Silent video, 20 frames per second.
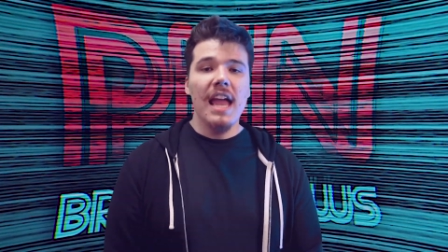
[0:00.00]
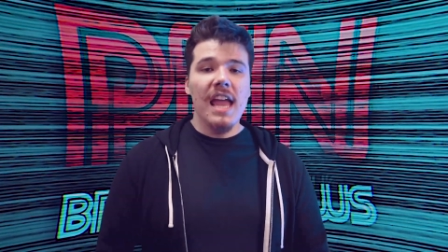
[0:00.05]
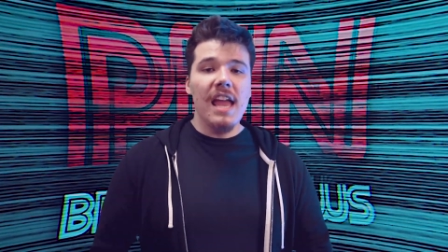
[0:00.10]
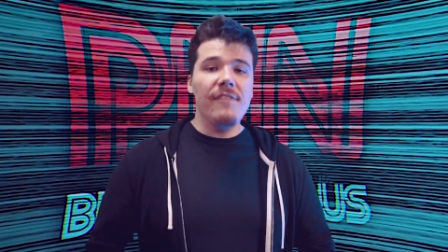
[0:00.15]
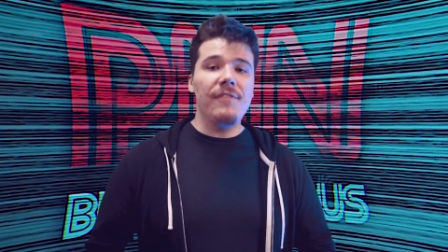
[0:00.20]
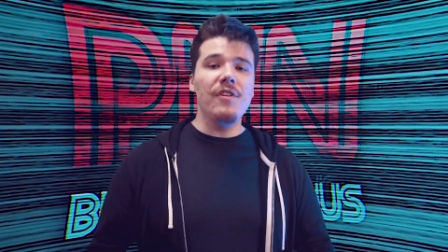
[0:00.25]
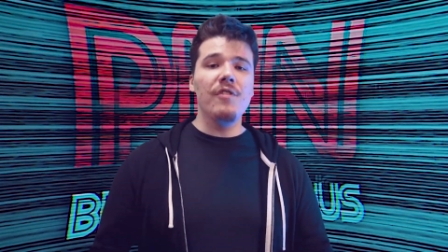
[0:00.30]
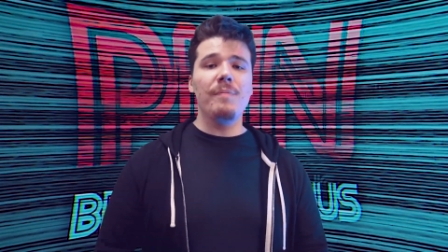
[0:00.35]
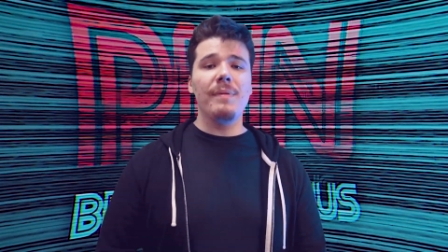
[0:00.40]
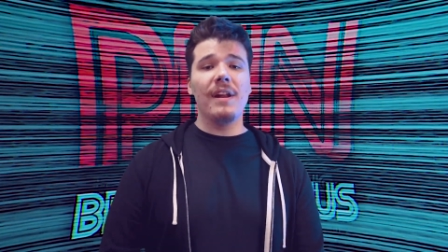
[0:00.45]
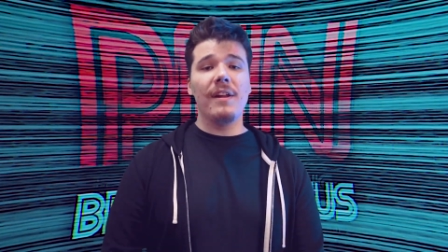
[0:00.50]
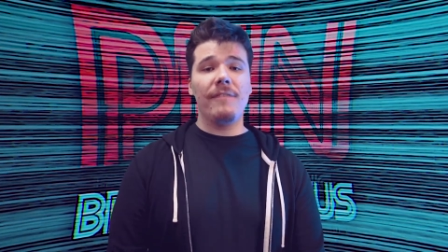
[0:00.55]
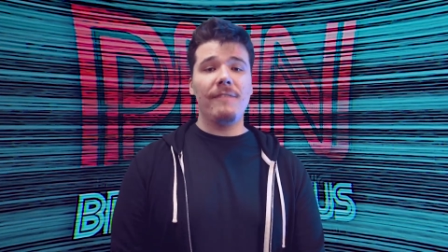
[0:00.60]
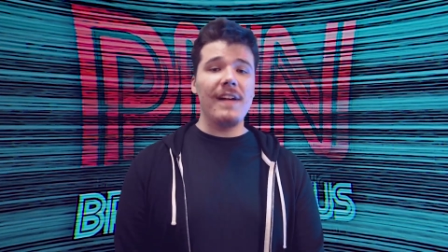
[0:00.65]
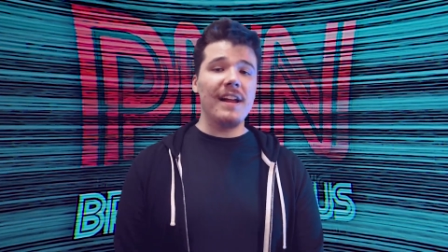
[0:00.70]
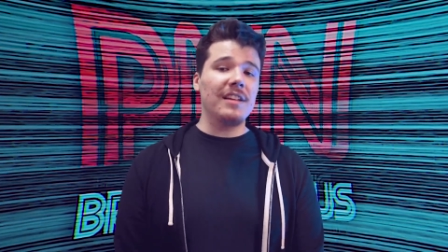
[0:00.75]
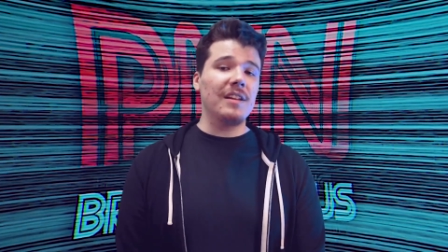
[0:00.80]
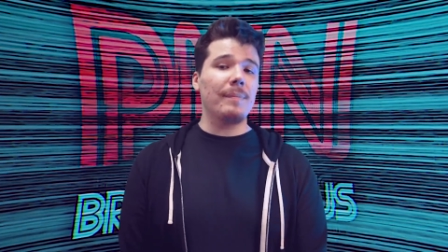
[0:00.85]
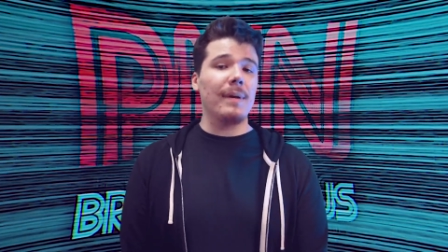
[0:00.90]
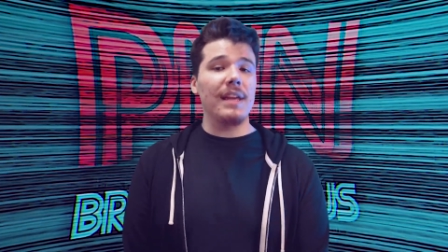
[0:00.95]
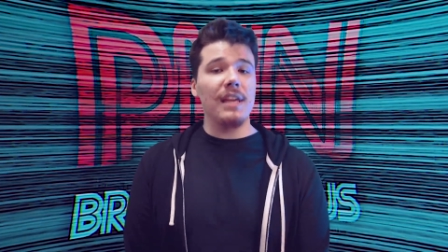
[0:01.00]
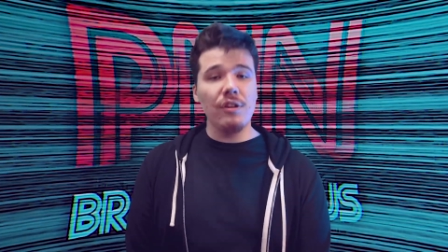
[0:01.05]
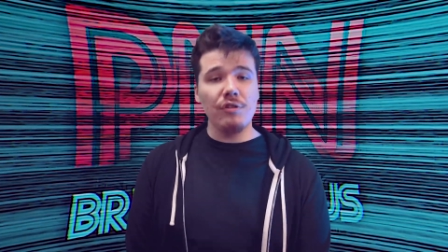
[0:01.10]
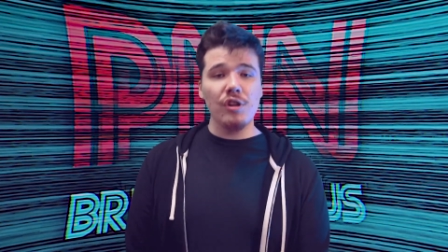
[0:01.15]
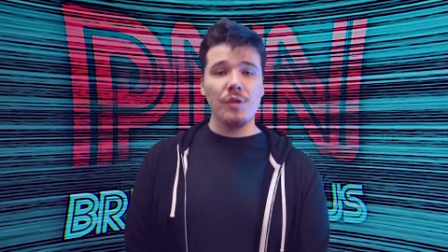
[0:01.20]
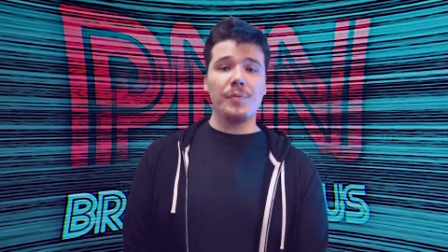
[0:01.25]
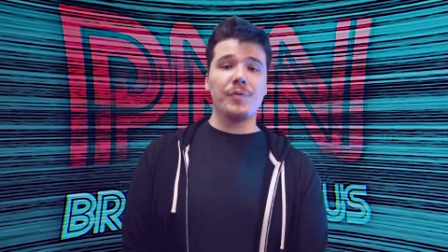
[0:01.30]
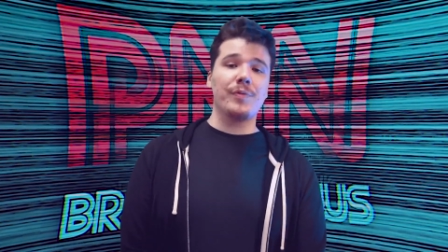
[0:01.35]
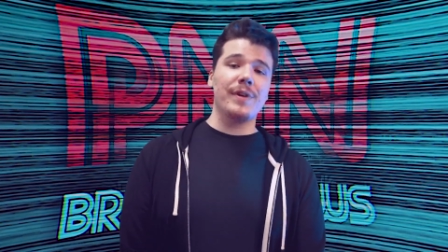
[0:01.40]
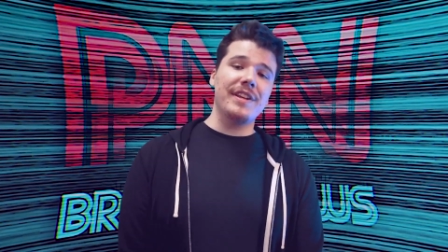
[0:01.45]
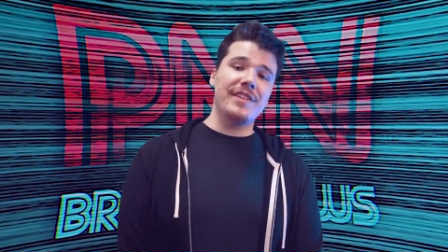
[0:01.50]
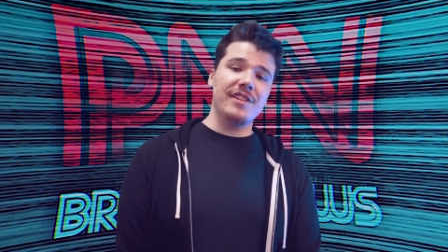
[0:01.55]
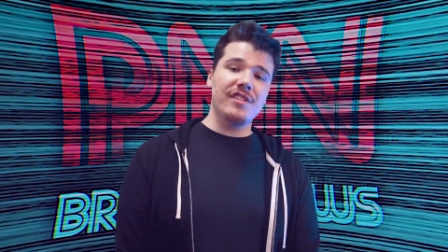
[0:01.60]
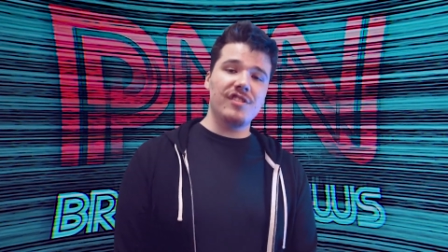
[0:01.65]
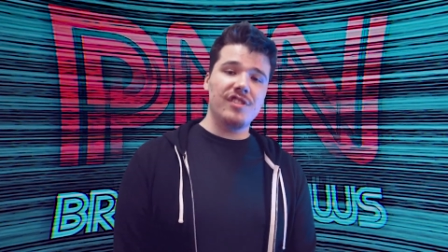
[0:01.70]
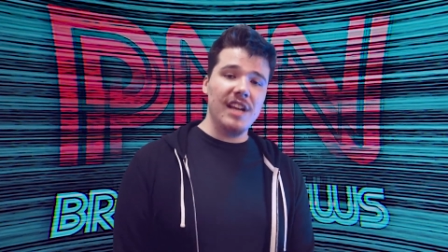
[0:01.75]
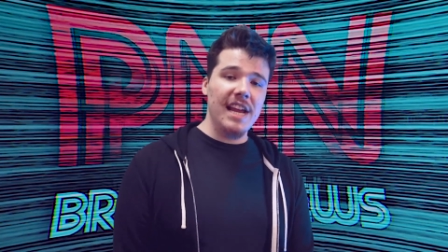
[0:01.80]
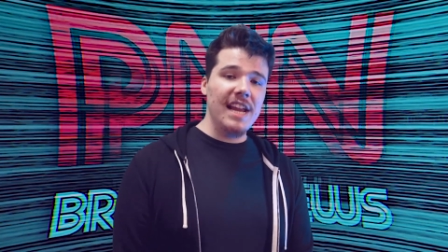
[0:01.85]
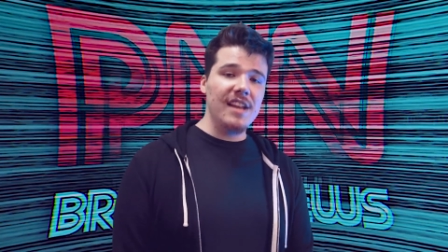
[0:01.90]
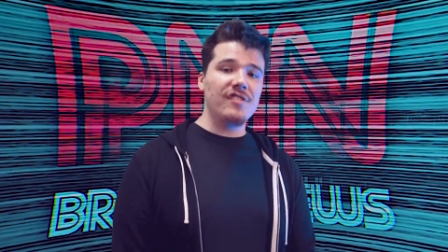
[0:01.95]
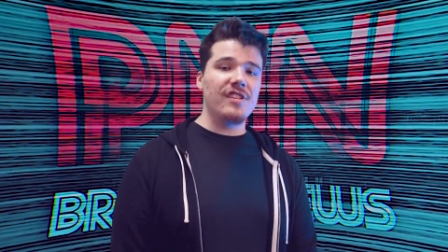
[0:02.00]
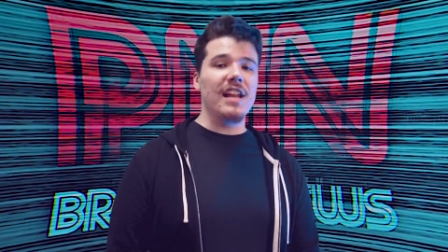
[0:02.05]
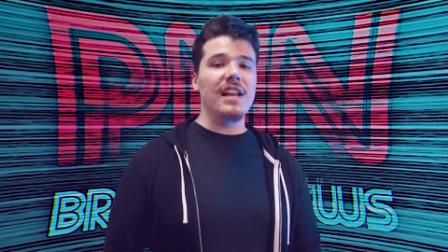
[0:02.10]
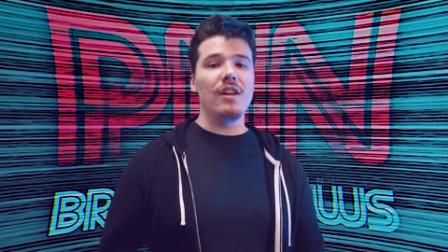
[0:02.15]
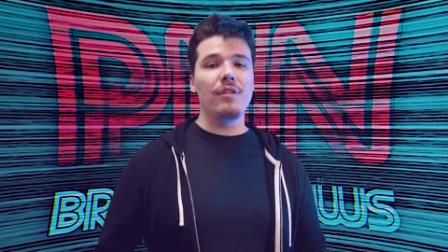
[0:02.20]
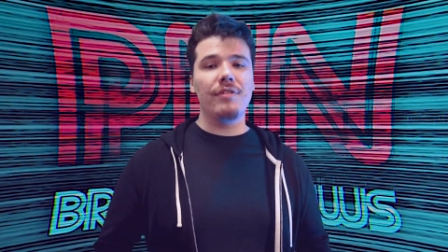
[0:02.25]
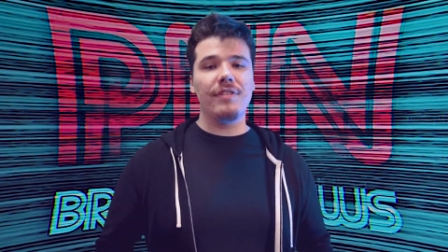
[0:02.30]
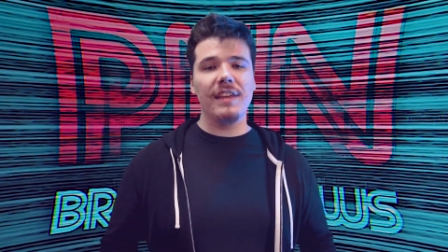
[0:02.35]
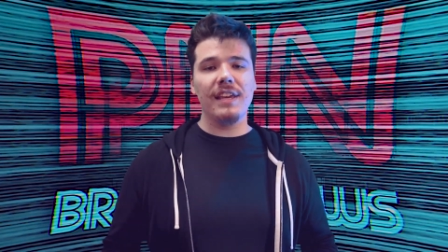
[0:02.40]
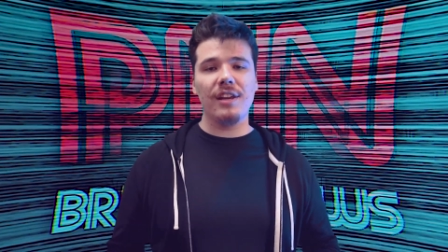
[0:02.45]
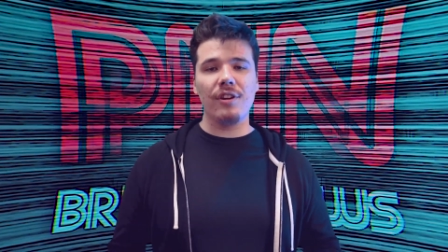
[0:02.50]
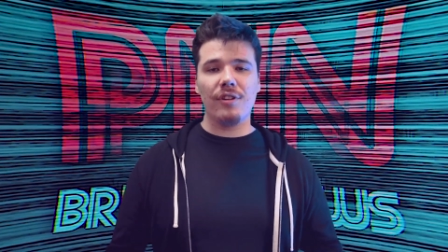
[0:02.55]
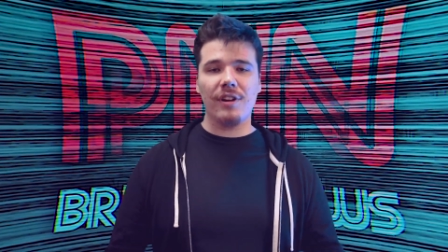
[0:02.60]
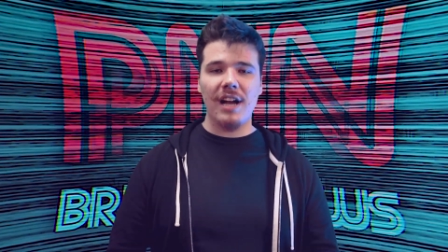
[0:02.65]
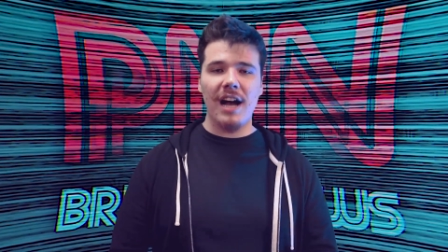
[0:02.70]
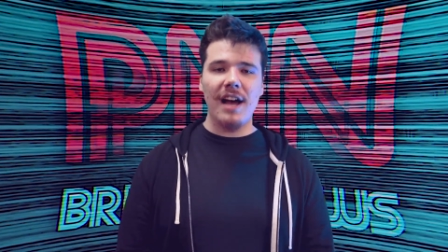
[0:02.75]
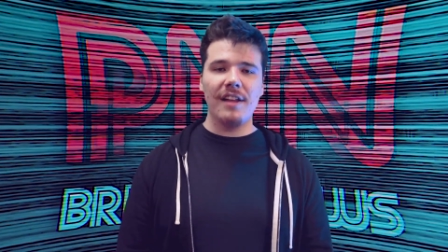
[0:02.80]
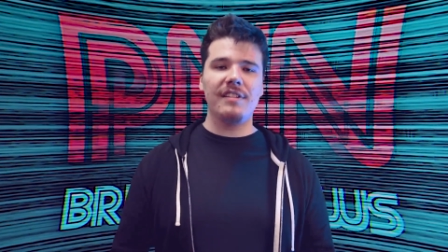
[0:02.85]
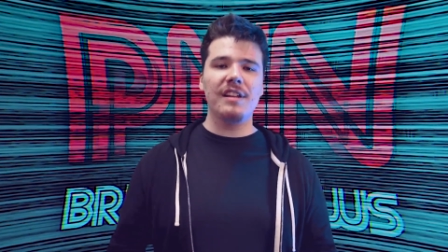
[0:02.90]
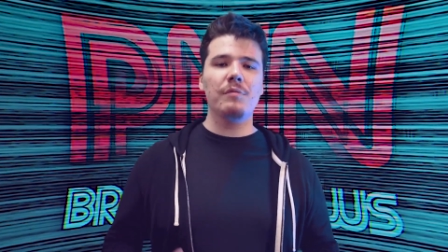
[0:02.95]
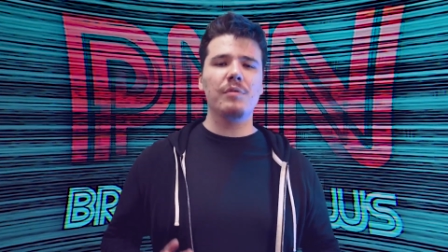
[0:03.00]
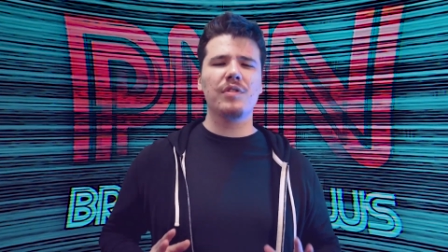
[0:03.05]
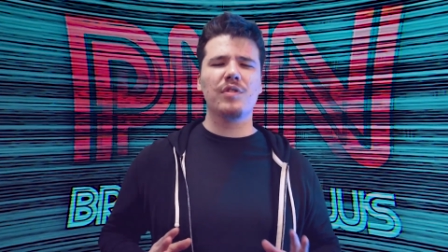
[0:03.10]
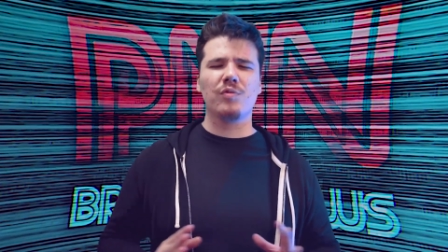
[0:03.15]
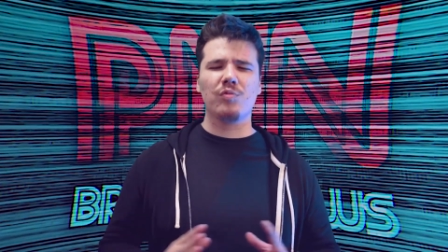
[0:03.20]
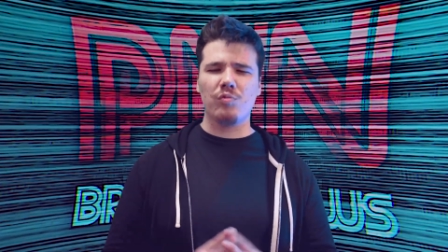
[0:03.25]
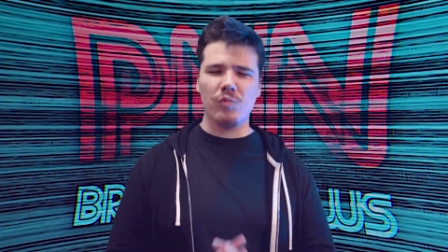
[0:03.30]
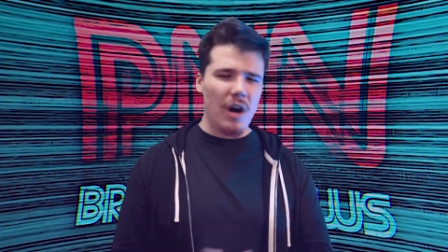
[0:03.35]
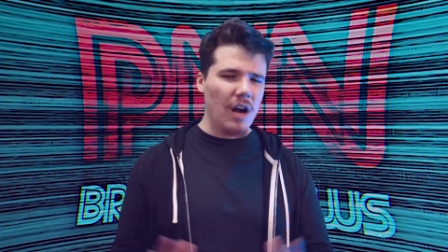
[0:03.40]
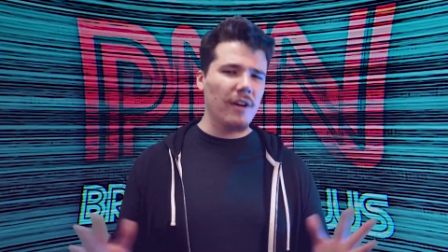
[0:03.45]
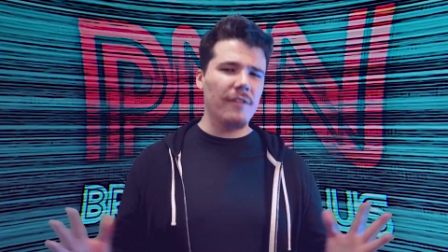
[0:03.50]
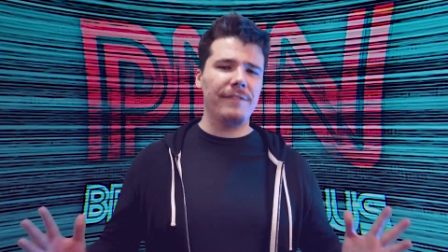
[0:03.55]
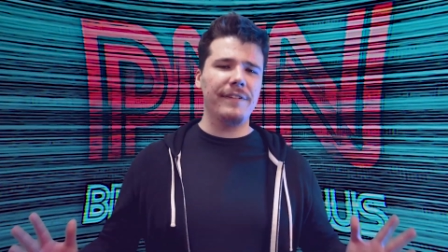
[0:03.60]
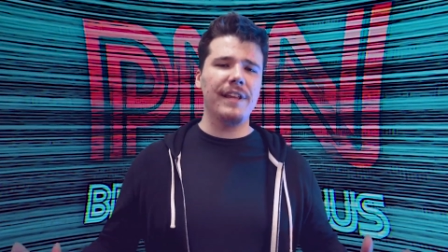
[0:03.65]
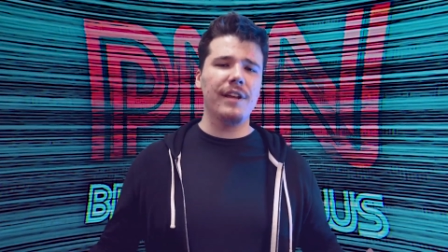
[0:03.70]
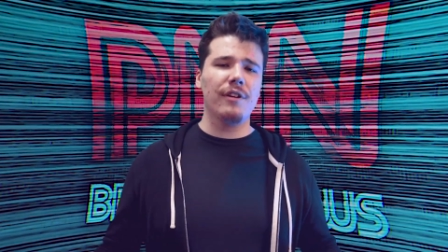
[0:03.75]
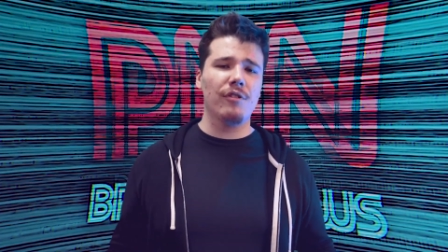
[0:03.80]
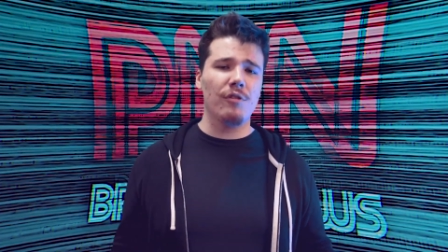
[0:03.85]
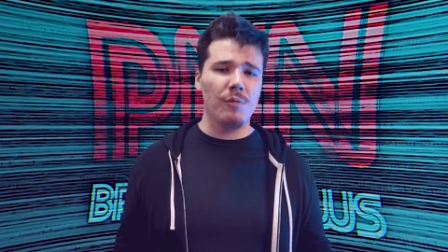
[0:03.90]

If you've been affected by YouTube's recent change and you think your content was wrongfully